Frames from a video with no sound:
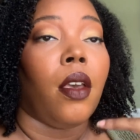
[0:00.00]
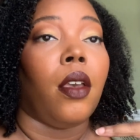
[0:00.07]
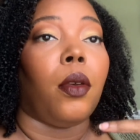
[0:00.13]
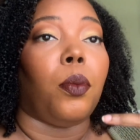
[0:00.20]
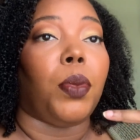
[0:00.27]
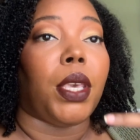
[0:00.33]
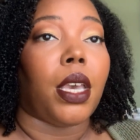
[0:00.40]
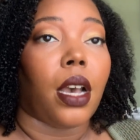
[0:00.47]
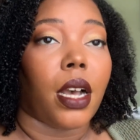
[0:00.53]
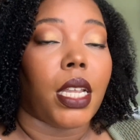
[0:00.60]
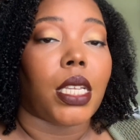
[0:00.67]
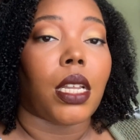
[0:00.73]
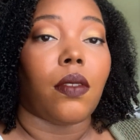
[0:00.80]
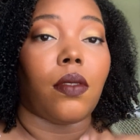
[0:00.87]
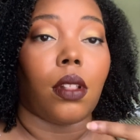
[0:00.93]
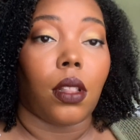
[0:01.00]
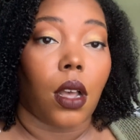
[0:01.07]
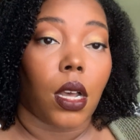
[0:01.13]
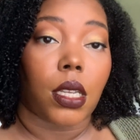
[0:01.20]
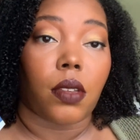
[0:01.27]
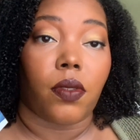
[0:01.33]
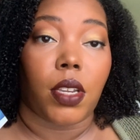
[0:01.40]
because of the
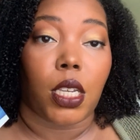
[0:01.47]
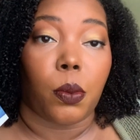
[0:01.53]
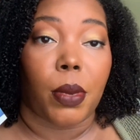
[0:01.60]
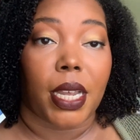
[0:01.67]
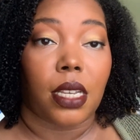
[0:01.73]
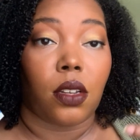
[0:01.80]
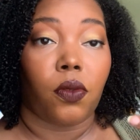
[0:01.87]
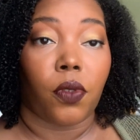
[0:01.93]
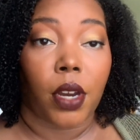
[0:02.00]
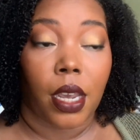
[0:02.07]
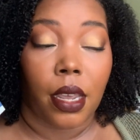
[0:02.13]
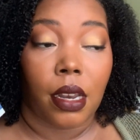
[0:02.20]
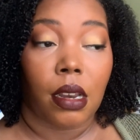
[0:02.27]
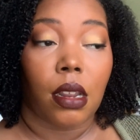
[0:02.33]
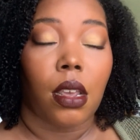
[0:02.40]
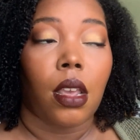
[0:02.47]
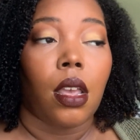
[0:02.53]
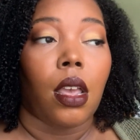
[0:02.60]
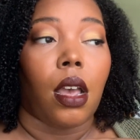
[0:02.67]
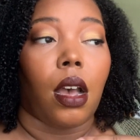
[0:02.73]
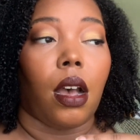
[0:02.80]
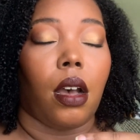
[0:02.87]
loss of his best friend.
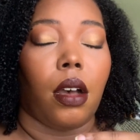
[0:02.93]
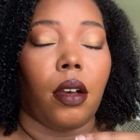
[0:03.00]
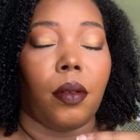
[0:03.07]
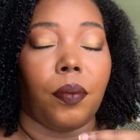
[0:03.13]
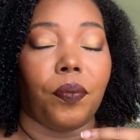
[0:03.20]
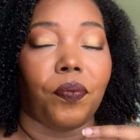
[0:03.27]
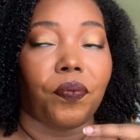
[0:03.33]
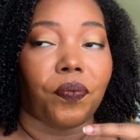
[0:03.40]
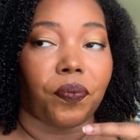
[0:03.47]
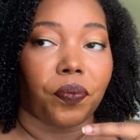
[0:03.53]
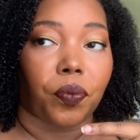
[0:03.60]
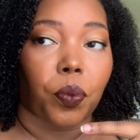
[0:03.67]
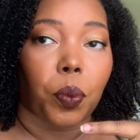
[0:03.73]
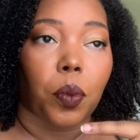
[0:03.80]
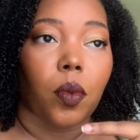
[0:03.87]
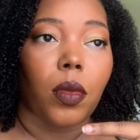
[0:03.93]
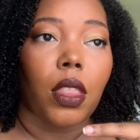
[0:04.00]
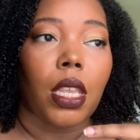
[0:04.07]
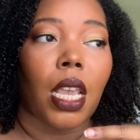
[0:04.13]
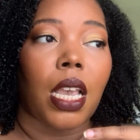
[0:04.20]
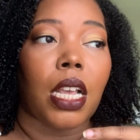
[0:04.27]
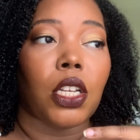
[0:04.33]
And
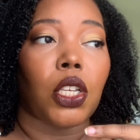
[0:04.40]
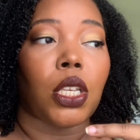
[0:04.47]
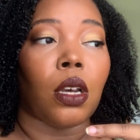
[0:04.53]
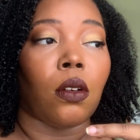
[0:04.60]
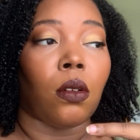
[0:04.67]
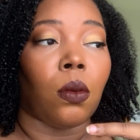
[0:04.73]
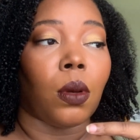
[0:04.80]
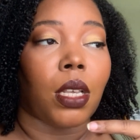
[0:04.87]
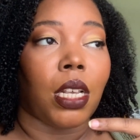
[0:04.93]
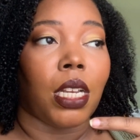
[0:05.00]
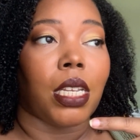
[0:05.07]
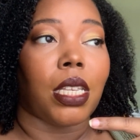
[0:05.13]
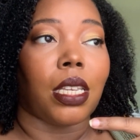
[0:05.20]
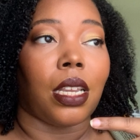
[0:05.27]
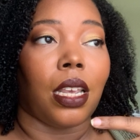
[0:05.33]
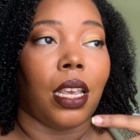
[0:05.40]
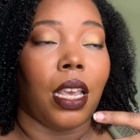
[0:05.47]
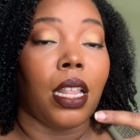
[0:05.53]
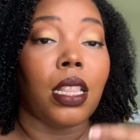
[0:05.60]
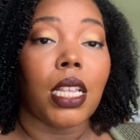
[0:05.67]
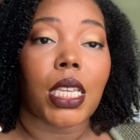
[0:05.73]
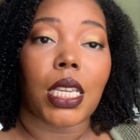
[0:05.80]
so he's
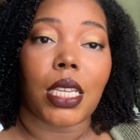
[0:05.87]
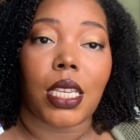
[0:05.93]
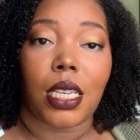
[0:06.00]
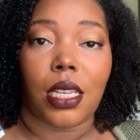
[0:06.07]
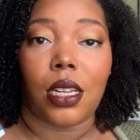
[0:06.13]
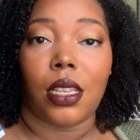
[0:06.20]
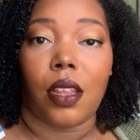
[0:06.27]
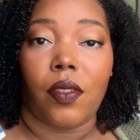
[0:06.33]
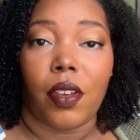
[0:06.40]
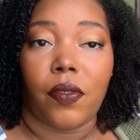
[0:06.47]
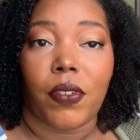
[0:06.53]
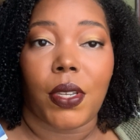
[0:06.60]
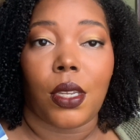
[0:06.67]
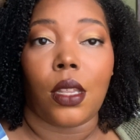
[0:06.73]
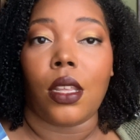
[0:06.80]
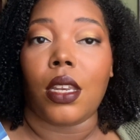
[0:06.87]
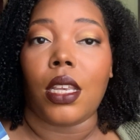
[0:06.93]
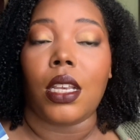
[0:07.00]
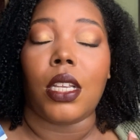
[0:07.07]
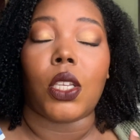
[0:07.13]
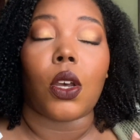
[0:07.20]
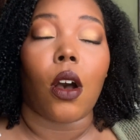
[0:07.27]
in this assisted living facility.
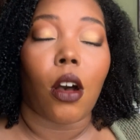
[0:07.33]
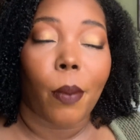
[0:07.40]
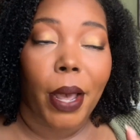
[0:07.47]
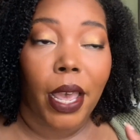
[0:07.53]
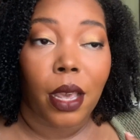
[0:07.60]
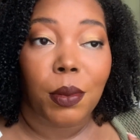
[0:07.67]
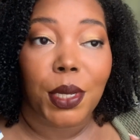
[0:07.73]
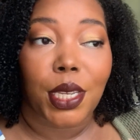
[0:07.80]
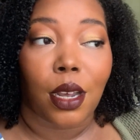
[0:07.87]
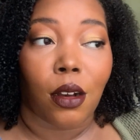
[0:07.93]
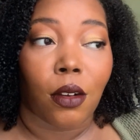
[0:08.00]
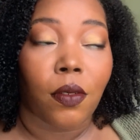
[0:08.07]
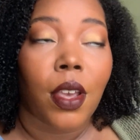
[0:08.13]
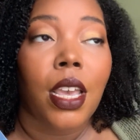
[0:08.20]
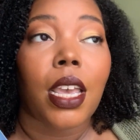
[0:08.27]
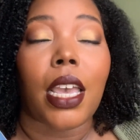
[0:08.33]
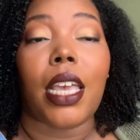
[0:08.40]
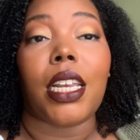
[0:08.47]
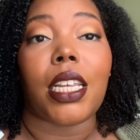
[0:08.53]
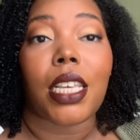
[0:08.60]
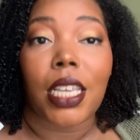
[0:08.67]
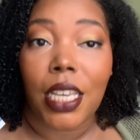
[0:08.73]
He's all by himself,
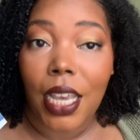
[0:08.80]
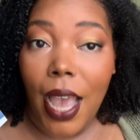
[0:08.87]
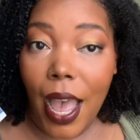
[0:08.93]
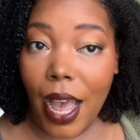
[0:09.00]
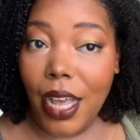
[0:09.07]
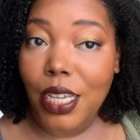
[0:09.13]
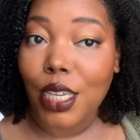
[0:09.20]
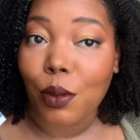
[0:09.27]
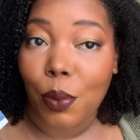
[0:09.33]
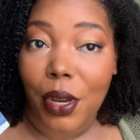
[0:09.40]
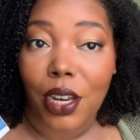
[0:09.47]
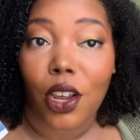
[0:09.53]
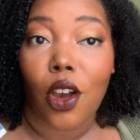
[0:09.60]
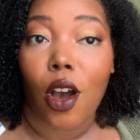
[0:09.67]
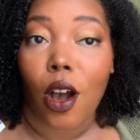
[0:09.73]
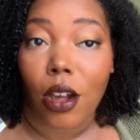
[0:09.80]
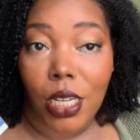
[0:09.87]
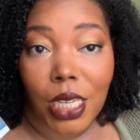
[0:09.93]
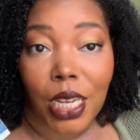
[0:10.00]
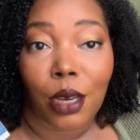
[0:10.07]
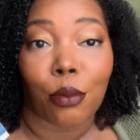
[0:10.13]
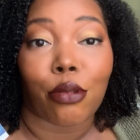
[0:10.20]
and he has been
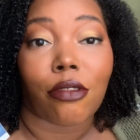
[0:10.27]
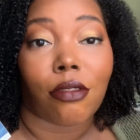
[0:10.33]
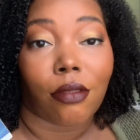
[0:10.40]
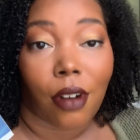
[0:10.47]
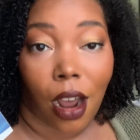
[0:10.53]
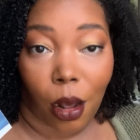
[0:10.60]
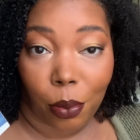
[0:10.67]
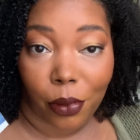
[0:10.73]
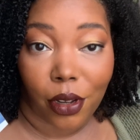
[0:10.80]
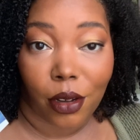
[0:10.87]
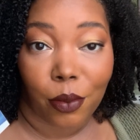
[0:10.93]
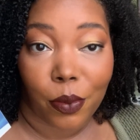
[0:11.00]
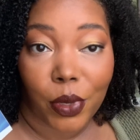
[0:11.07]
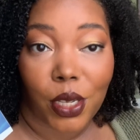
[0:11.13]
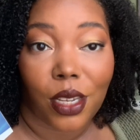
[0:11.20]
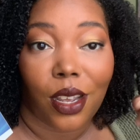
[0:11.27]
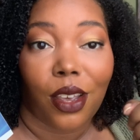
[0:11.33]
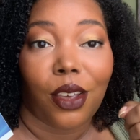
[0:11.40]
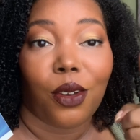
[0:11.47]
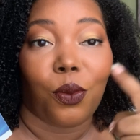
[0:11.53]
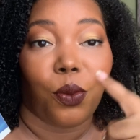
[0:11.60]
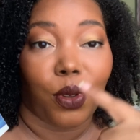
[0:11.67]
causing problems
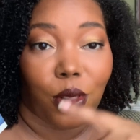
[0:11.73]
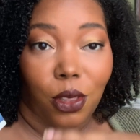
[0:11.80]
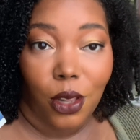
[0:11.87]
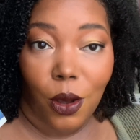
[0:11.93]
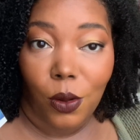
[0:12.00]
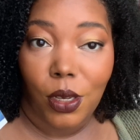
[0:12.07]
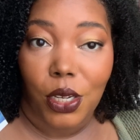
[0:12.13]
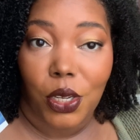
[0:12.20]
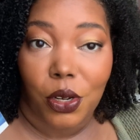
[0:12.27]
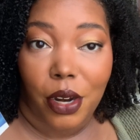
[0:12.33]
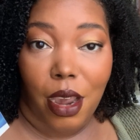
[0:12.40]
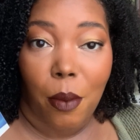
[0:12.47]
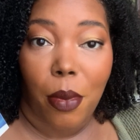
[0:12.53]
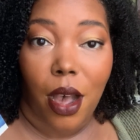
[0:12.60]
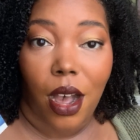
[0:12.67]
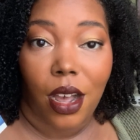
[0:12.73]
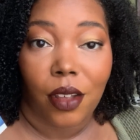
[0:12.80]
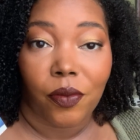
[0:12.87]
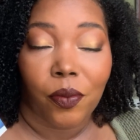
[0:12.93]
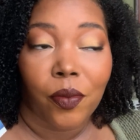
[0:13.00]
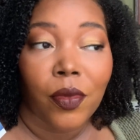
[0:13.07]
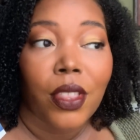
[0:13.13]
with Lola's grandpa.
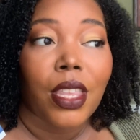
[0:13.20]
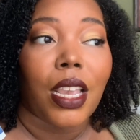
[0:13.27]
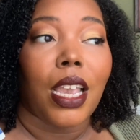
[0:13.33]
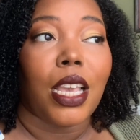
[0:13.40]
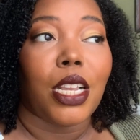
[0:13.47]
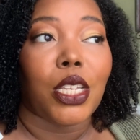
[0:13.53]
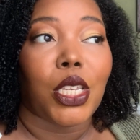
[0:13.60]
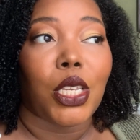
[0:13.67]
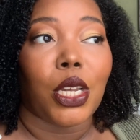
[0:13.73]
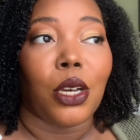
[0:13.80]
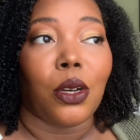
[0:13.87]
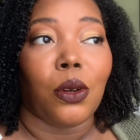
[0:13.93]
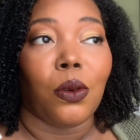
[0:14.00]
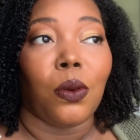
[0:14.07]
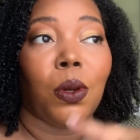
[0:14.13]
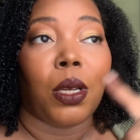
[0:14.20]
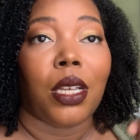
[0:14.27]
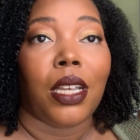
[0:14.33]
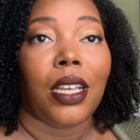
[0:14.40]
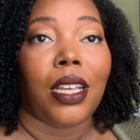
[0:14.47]
And so